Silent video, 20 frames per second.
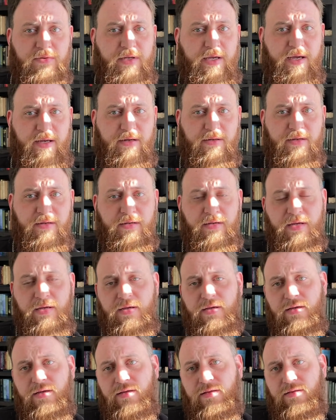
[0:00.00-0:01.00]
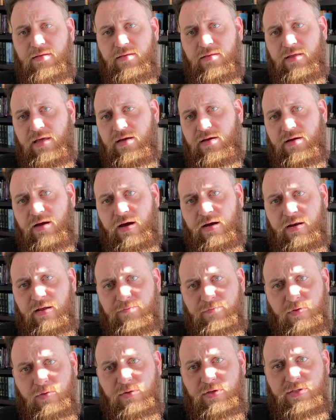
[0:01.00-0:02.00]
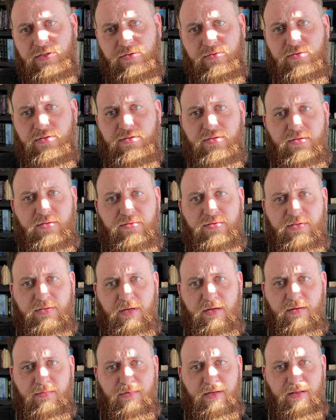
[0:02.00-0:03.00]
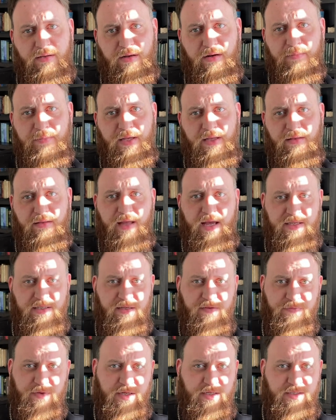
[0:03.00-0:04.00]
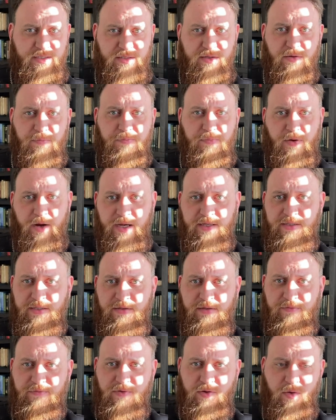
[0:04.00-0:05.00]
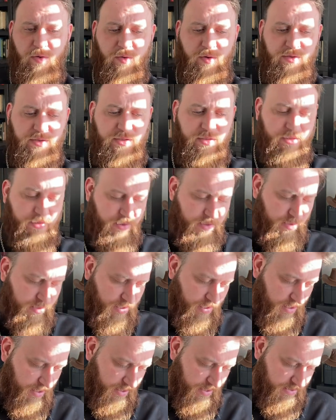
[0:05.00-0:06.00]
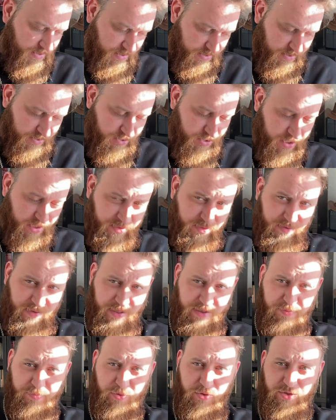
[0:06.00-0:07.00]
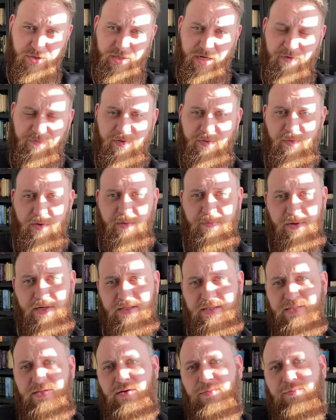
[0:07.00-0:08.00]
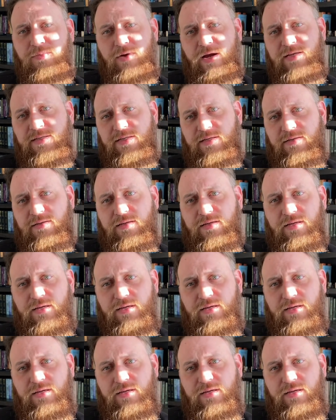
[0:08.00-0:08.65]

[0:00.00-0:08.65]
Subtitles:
Canada, thank God, I've noticed there's a little bit less of it. It's still present, of course. It's an agenda that's pushed everywhere, but it's still present.